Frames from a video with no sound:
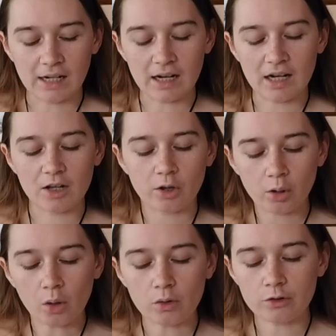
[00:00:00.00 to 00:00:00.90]
The
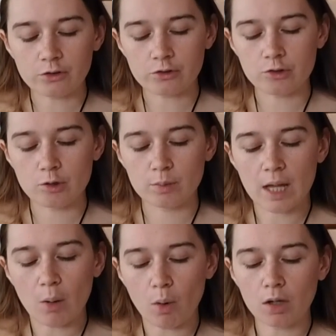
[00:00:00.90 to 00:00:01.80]
locals assumed
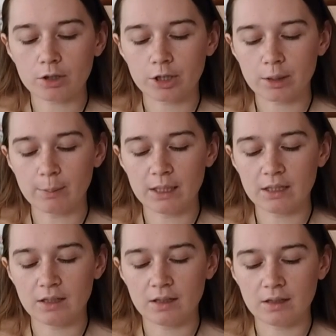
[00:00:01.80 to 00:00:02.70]
that Walker
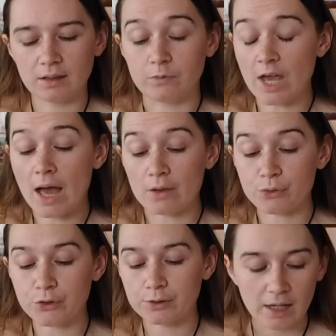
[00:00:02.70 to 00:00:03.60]
committed
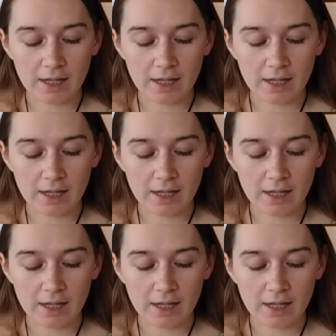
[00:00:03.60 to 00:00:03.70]
death